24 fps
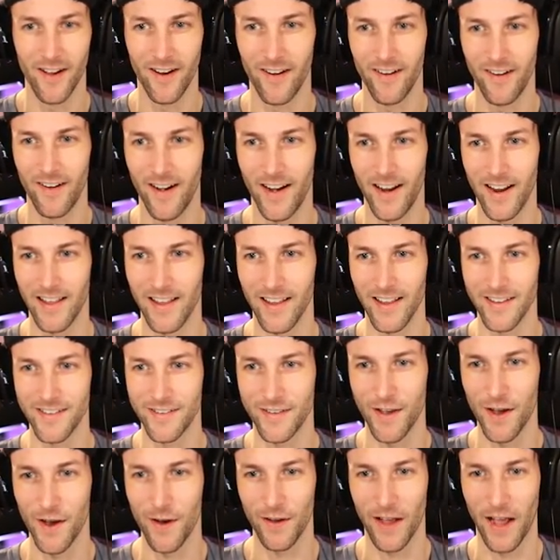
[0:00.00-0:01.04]
All right,
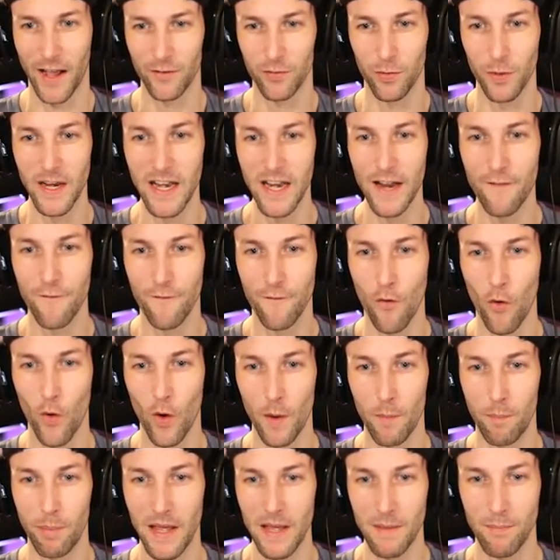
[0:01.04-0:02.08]
let's go, guys. We need
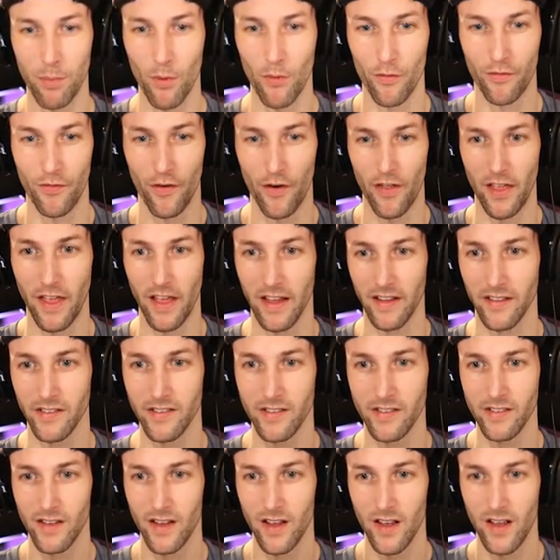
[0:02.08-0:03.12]
4 people for
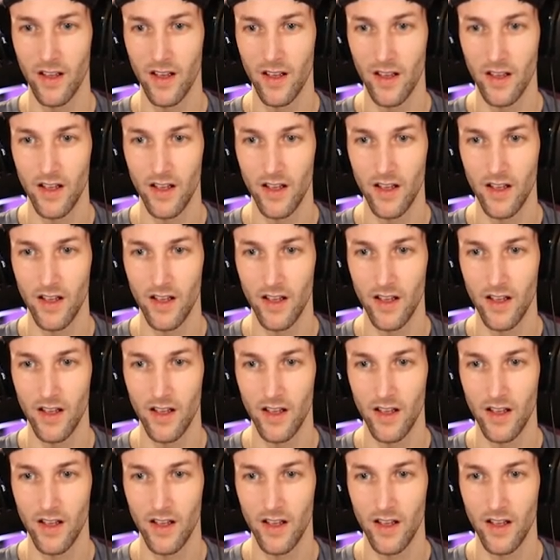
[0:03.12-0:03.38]
this.